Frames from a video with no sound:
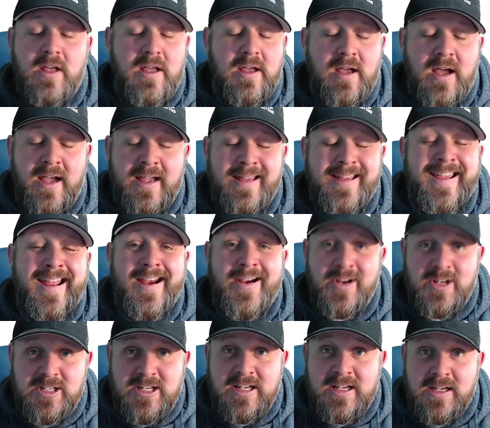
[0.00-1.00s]
I
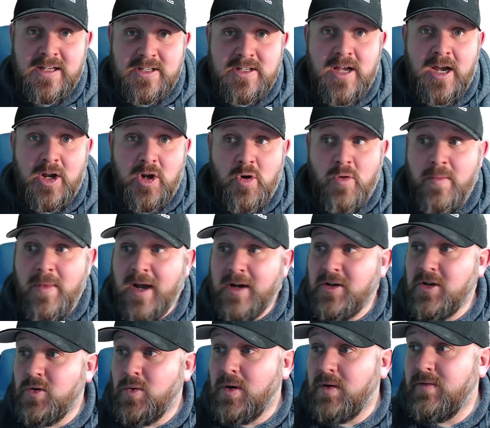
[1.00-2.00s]
guarantee it's not going back
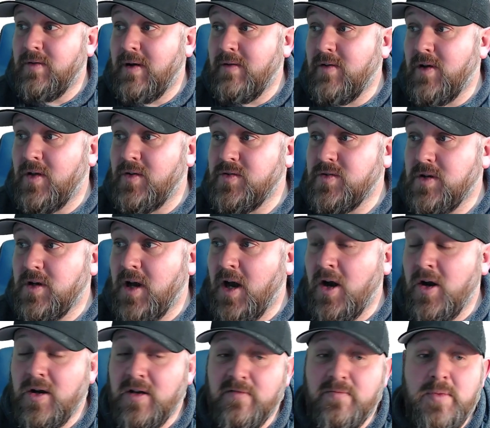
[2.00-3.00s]
to $25 a
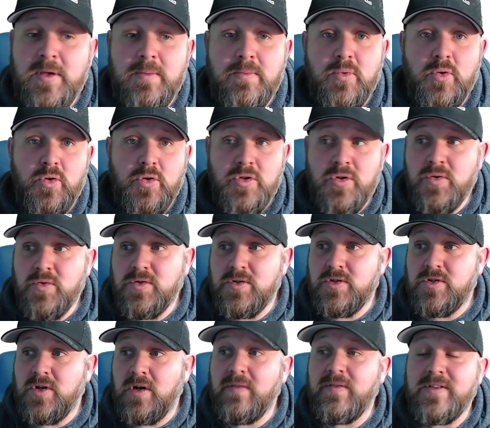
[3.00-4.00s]
card if people use the
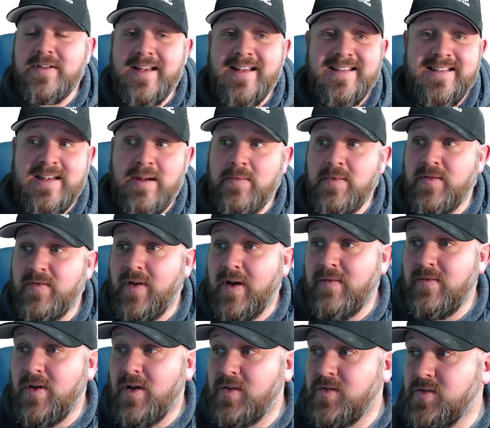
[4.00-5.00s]
service at
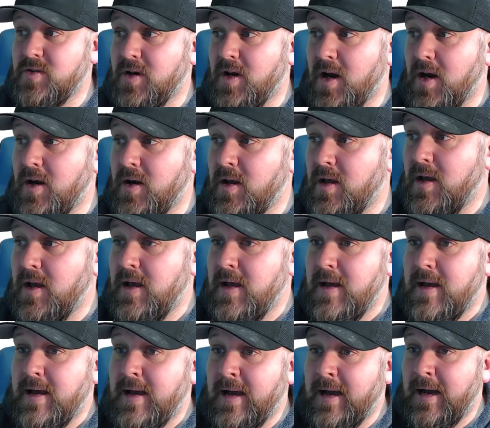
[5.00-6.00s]
$75 a
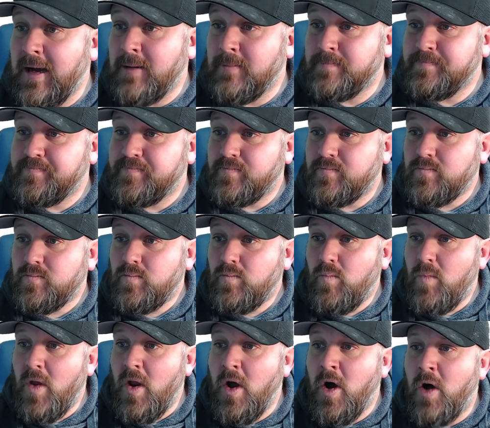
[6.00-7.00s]
card.
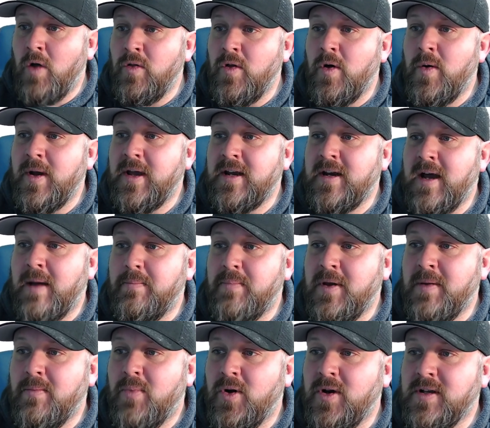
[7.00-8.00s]
Although I cannot
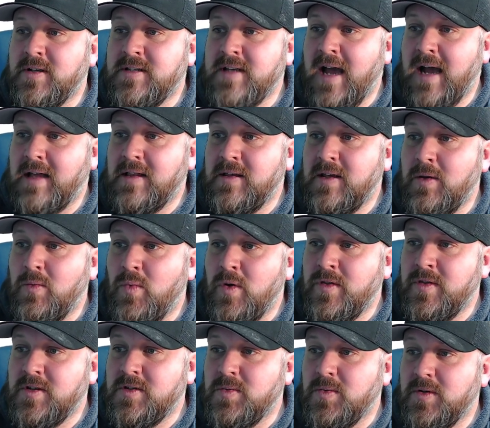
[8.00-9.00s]
pinpoint exactly
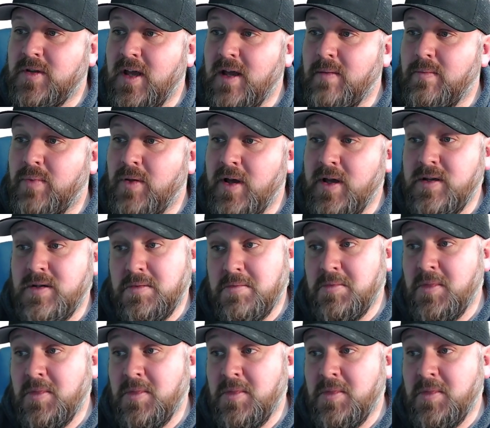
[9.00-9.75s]
when this will take place,